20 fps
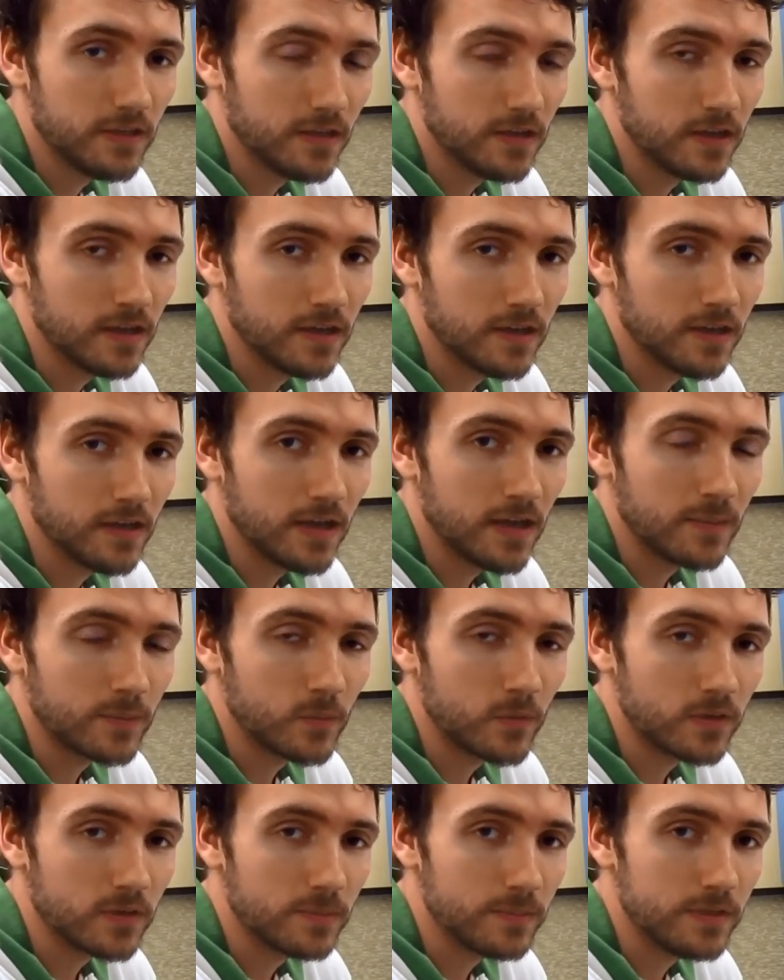I'm
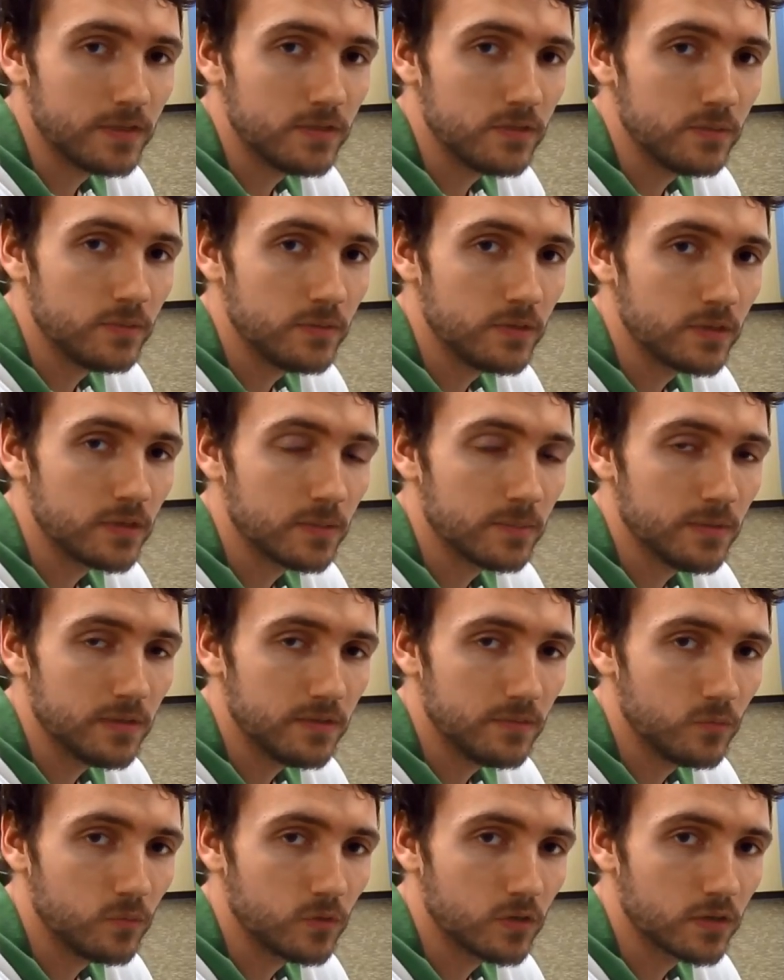going to be doing a bit
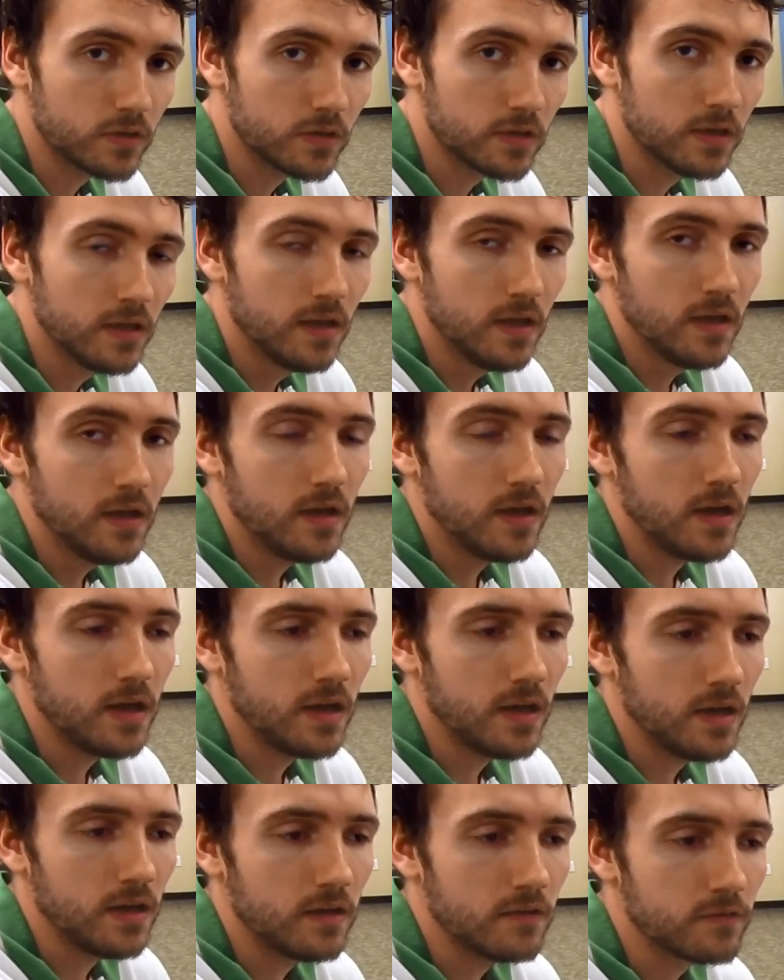of work
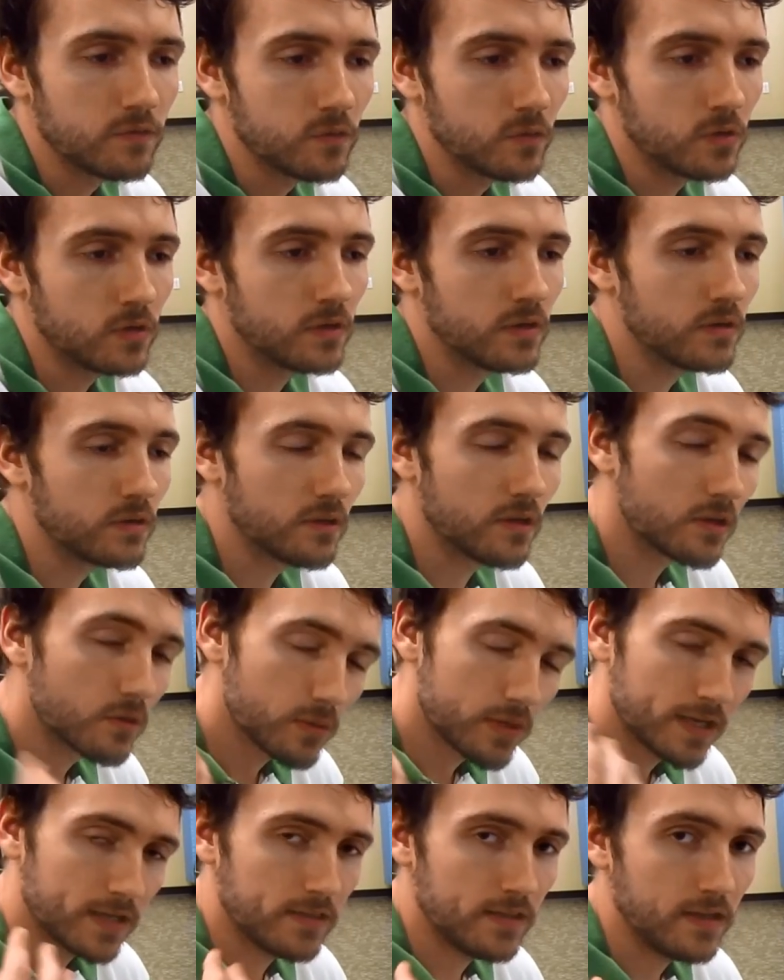for a
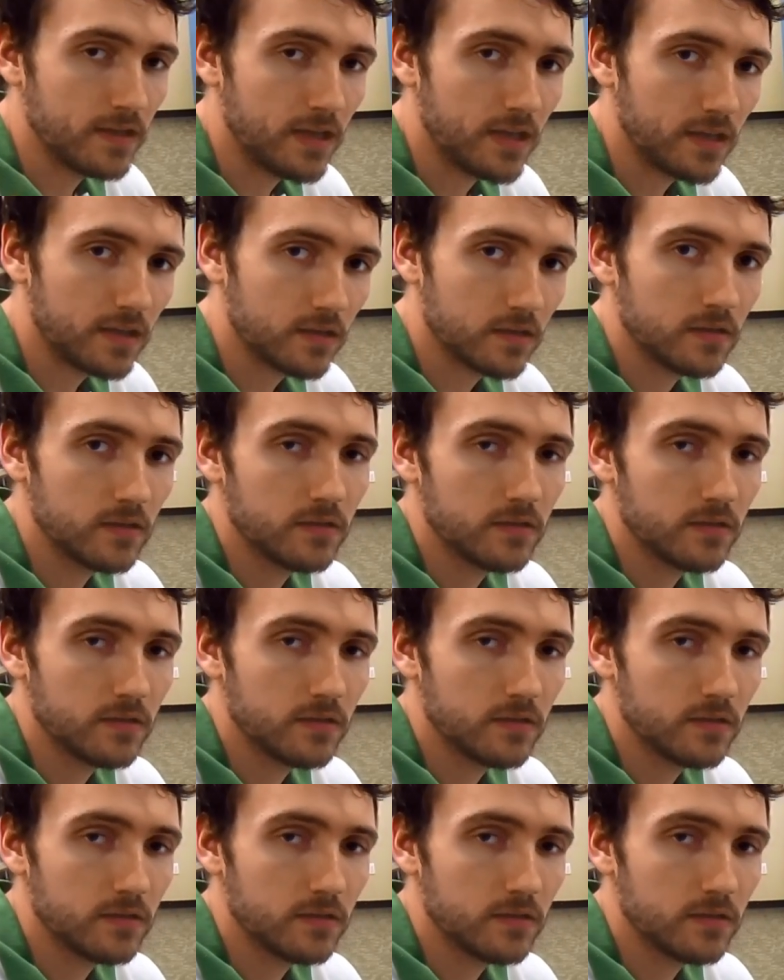crick in the neck.